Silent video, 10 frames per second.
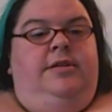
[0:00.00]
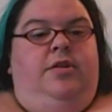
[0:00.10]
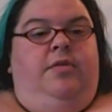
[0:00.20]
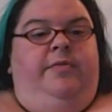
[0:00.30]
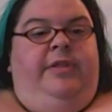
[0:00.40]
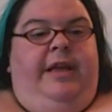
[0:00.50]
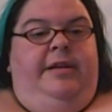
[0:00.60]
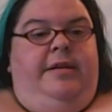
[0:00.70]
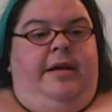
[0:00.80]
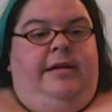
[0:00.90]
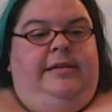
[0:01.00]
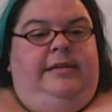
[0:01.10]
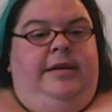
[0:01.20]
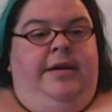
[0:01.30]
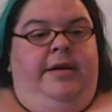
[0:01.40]
So hopefully it
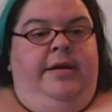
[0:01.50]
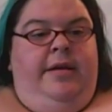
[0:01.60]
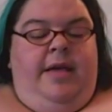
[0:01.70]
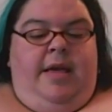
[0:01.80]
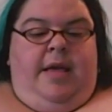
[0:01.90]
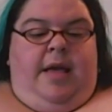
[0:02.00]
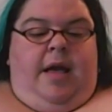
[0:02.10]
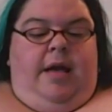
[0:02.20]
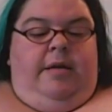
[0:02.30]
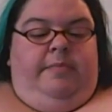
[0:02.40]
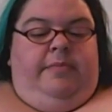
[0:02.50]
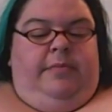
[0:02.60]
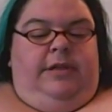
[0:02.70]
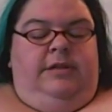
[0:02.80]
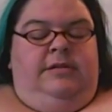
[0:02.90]
does.
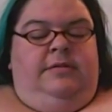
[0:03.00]
I'm